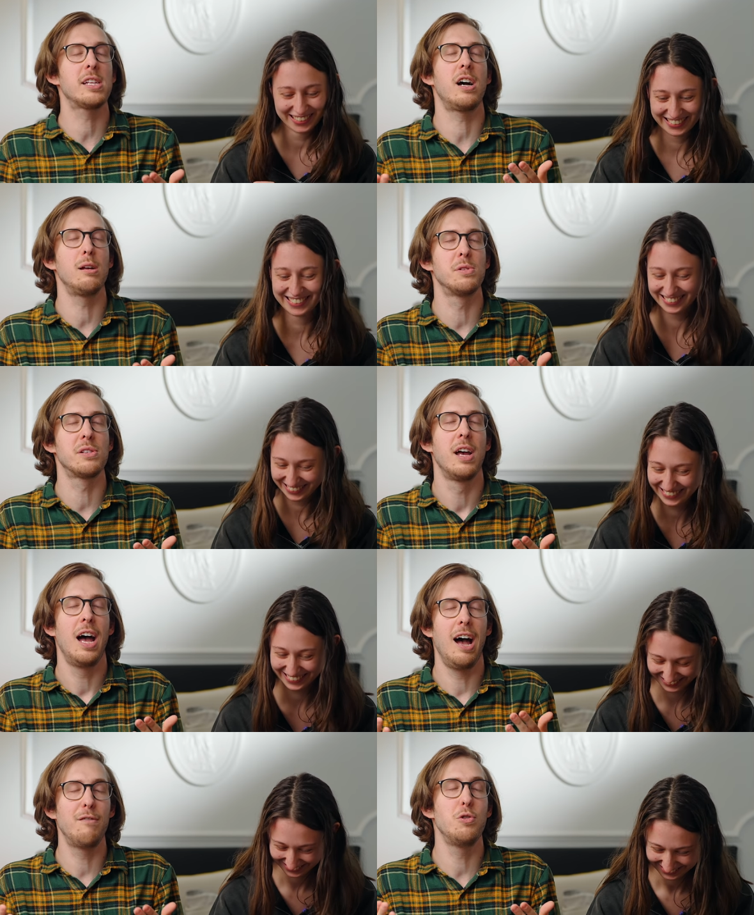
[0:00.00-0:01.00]
Speaker 1: times
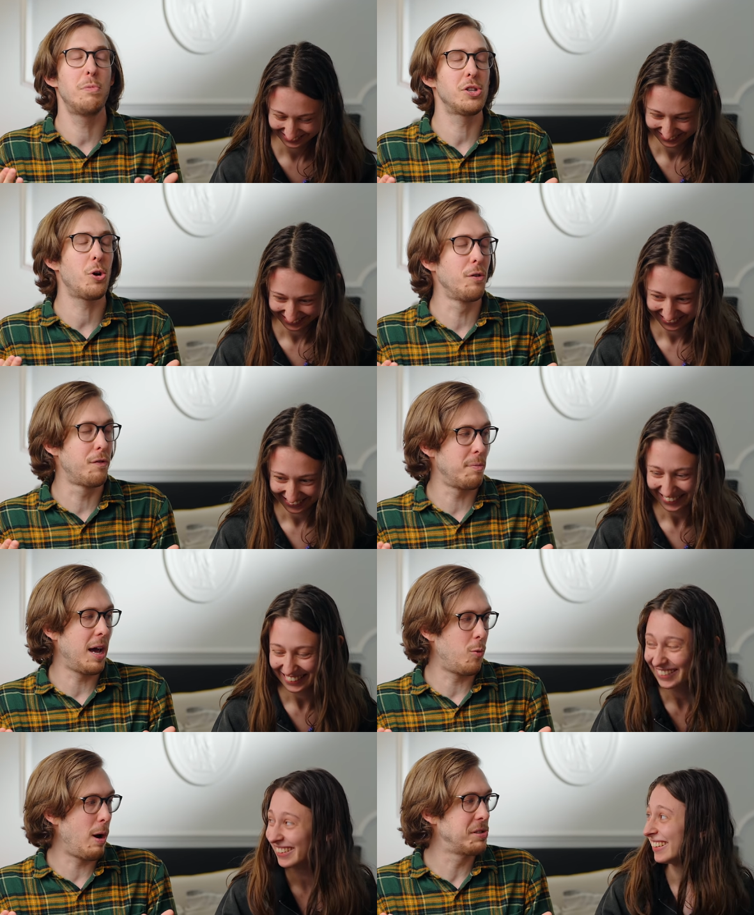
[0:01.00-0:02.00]
have you been told from
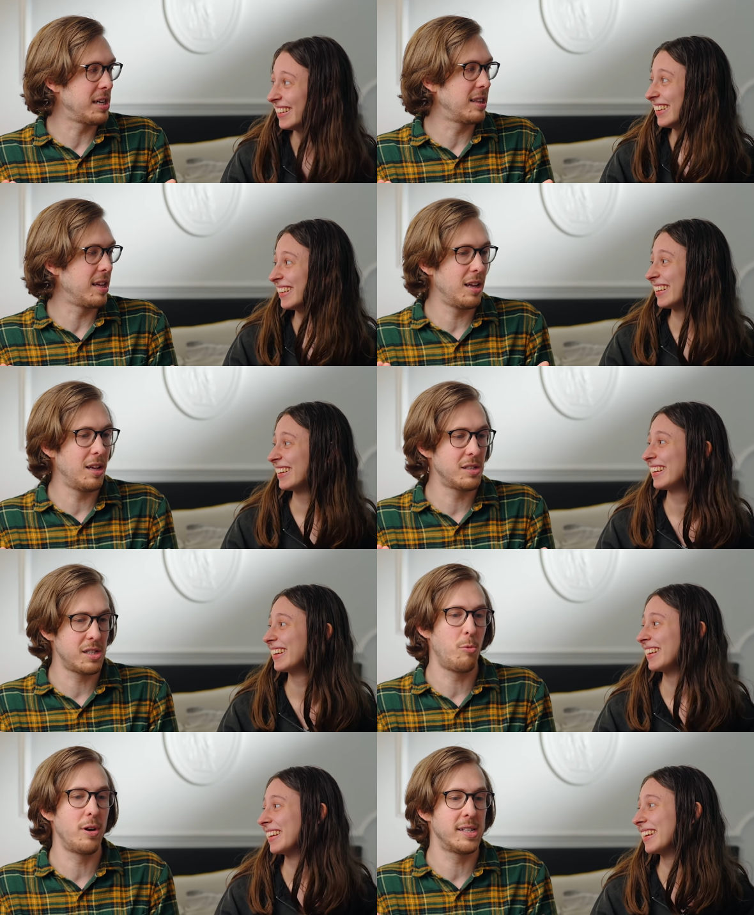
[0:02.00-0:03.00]
that website that
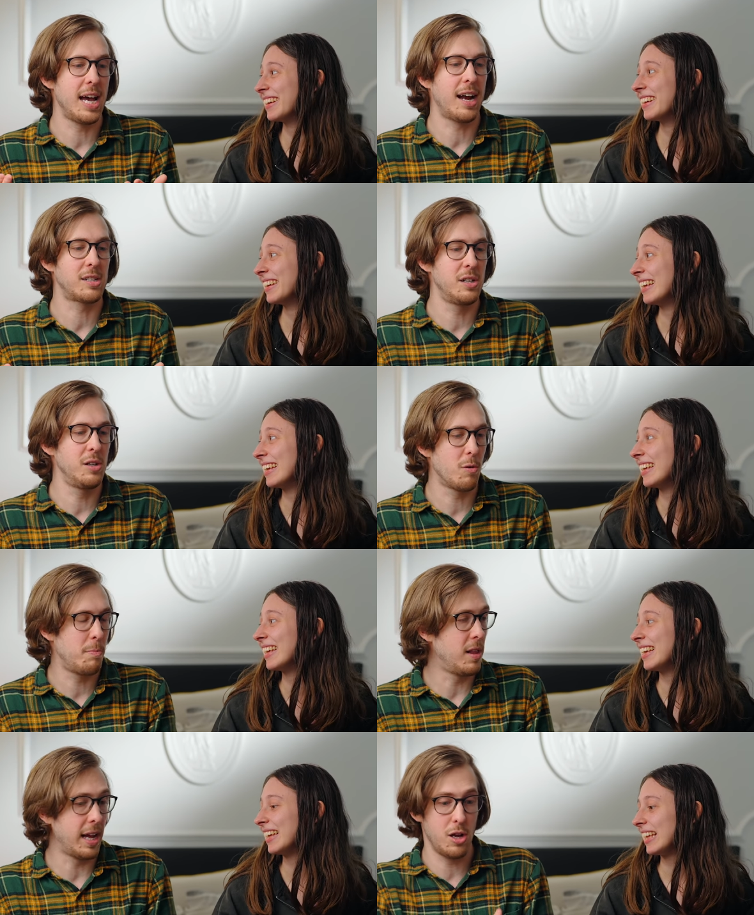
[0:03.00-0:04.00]
someone has hacked your,
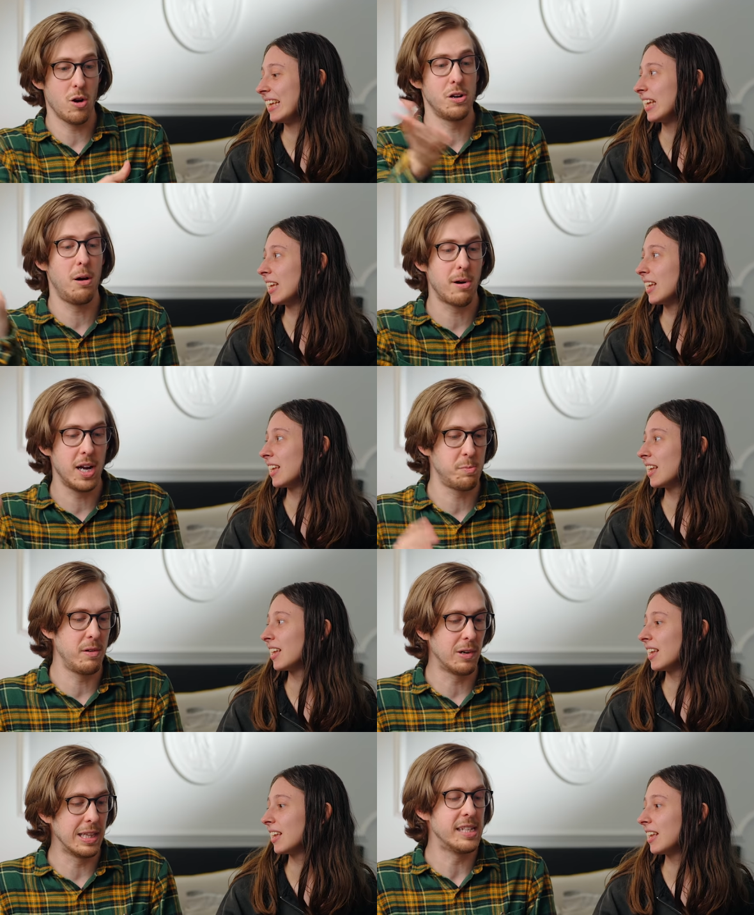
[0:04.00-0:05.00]
your number has
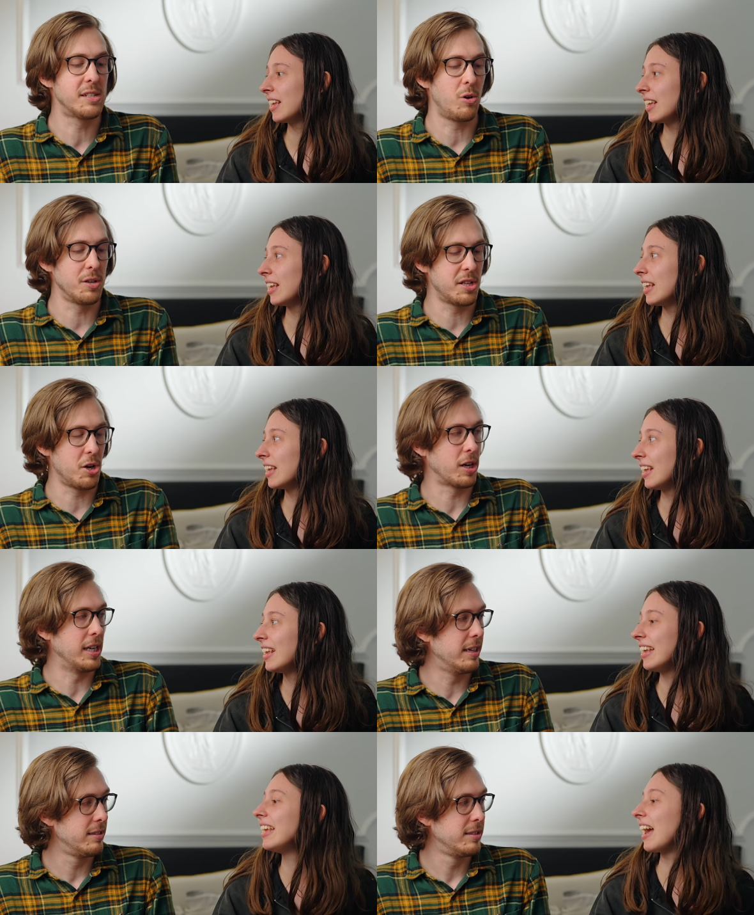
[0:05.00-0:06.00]
been released onto the
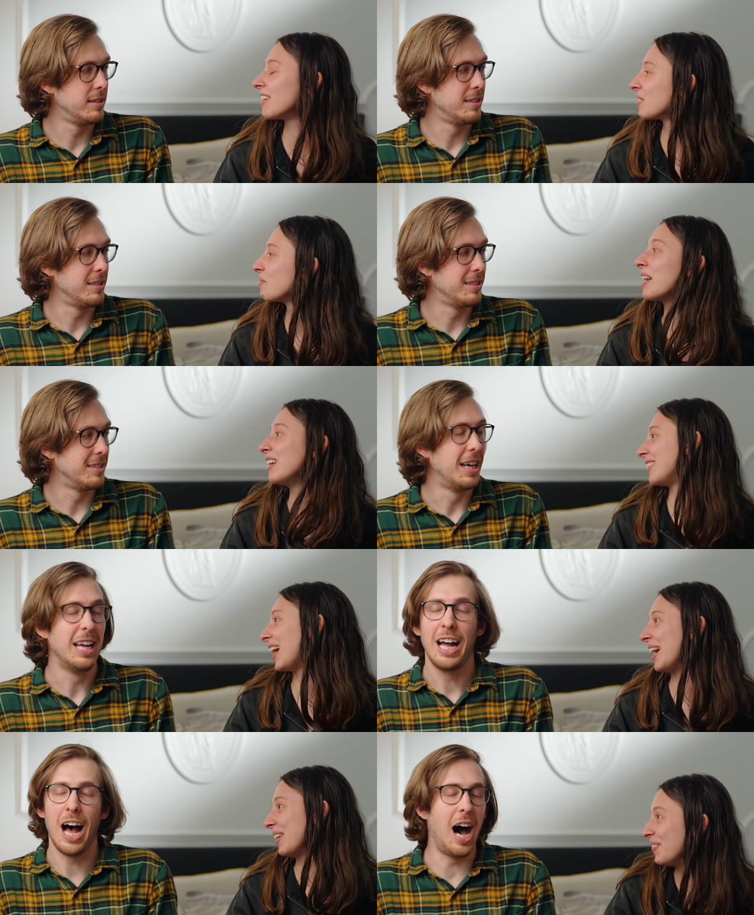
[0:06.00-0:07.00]
darknet?
Speaker 2: Yes, many a
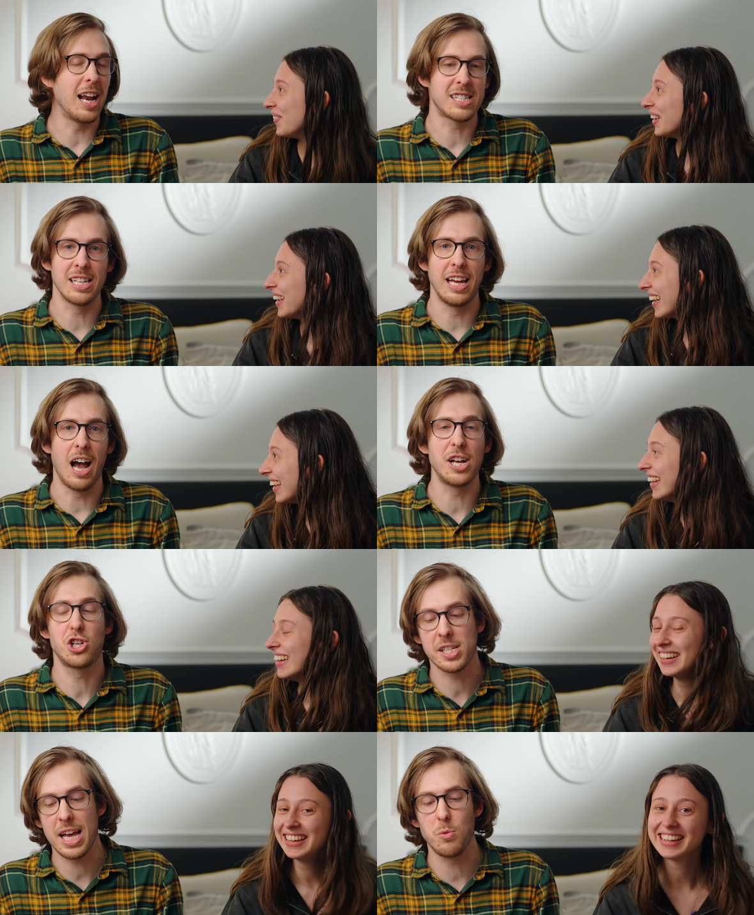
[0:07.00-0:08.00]
time.
Speaker 1: Honestly, I
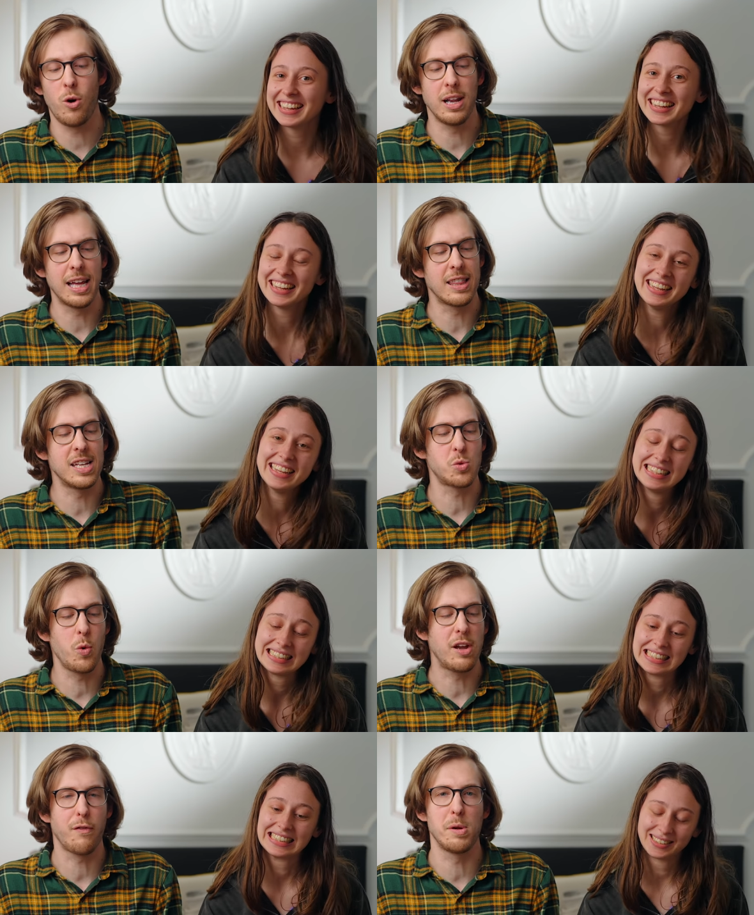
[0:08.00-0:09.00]
just had one this
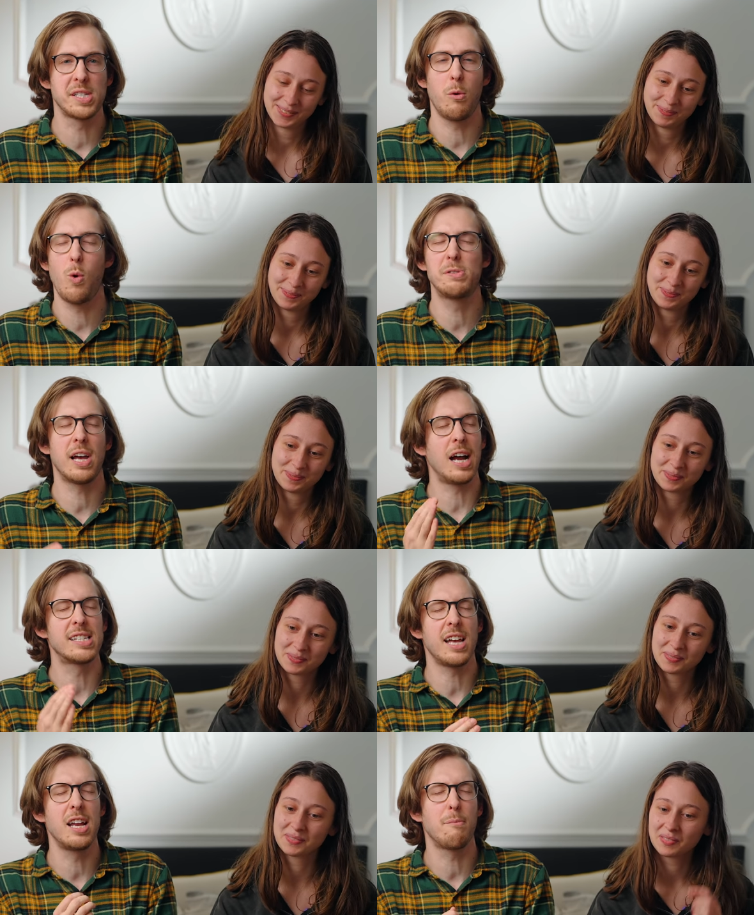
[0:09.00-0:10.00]
week from a website I
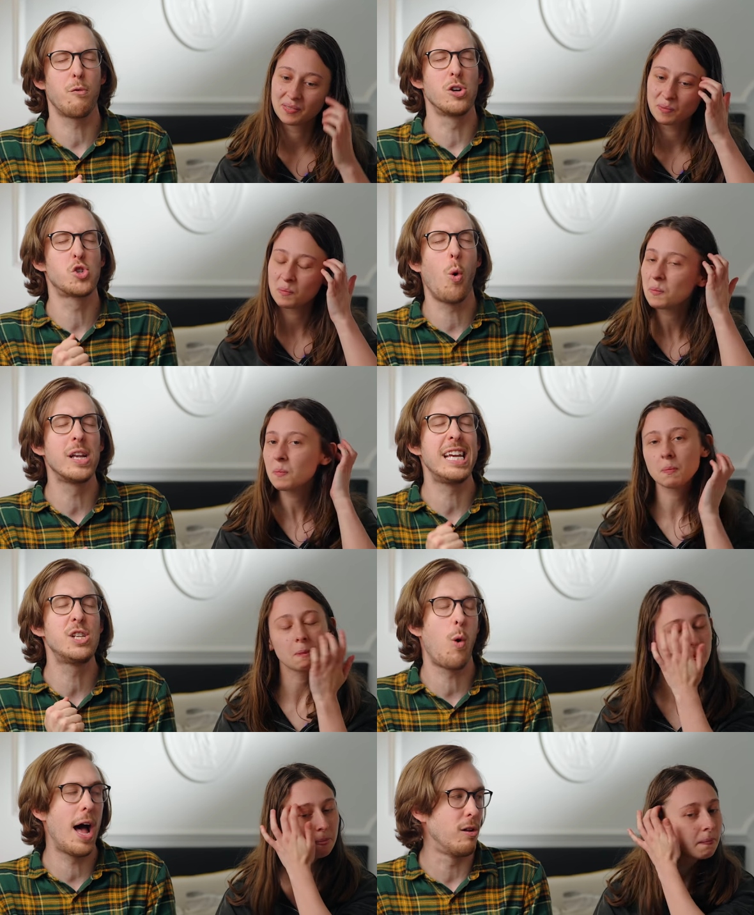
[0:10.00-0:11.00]
signed up for in
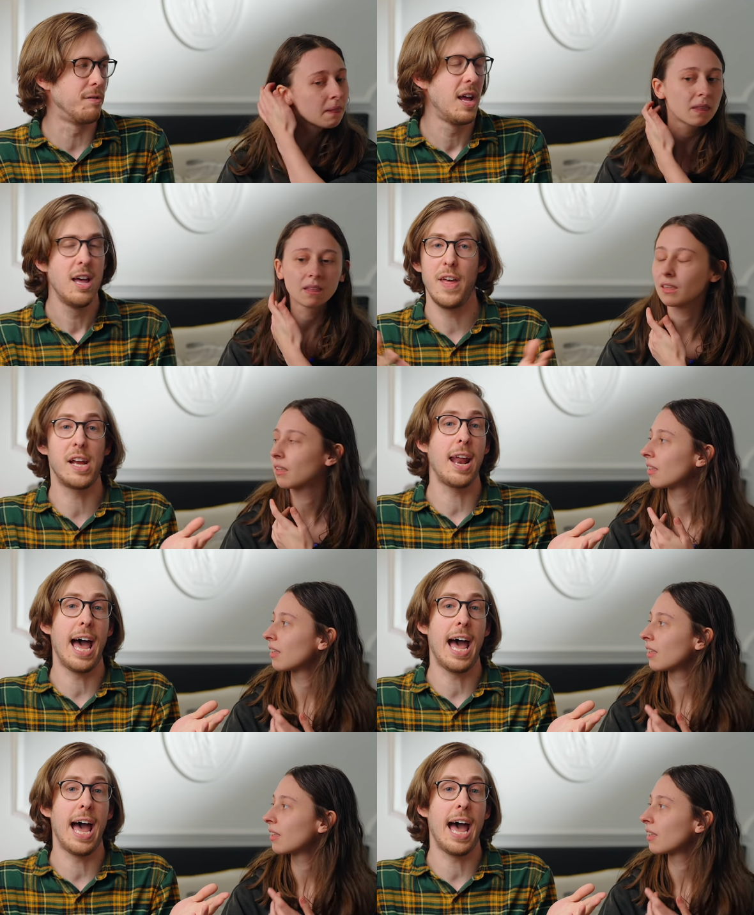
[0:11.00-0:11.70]
2012. They got